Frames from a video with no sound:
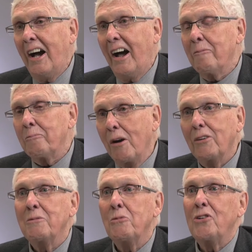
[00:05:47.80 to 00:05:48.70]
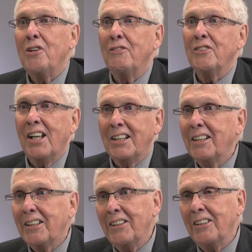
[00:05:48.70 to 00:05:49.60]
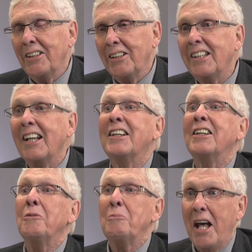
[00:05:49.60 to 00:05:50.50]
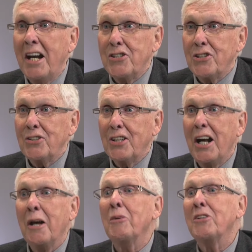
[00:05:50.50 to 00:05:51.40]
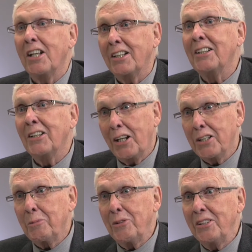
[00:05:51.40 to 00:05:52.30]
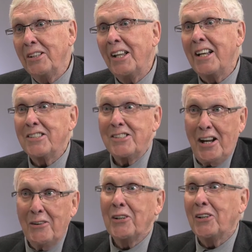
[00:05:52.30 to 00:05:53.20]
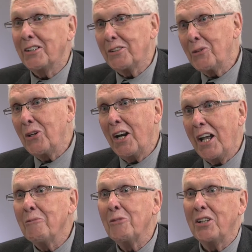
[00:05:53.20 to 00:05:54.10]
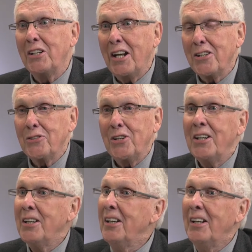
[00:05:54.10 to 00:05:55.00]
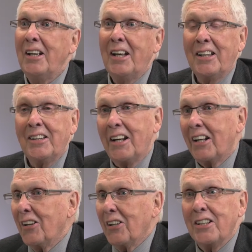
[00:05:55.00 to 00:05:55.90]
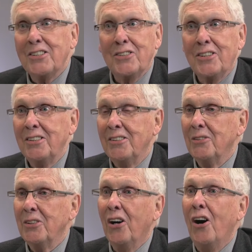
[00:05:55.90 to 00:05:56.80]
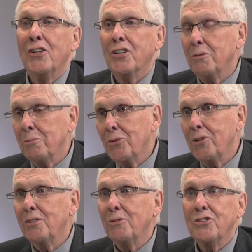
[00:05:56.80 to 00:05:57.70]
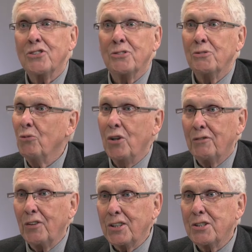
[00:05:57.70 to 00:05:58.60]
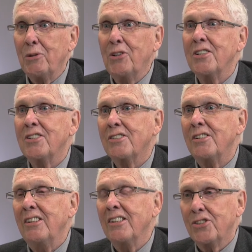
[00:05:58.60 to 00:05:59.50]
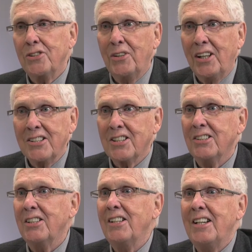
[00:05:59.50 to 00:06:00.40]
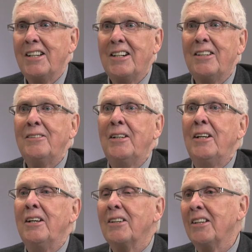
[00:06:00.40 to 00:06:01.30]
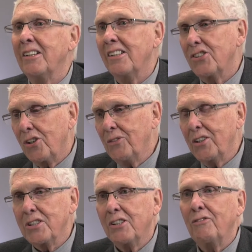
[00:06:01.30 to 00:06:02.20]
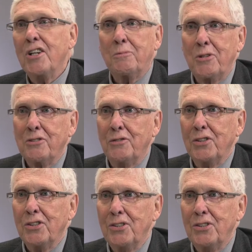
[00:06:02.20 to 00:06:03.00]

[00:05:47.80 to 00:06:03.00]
I'm probably more of a technical manager than I'm a technical expert. And that's how I got to where I am with it, ASHRAE. And then I got into onto the board, which is a wonderful experience, serving as a DAL, then serving as vice president for 2